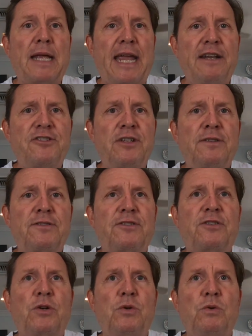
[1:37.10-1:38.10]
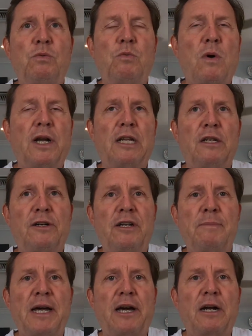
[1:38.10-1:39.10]
agents who want to
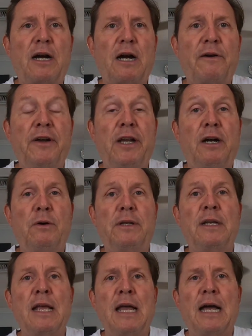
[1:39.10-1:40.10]
learn about REO, and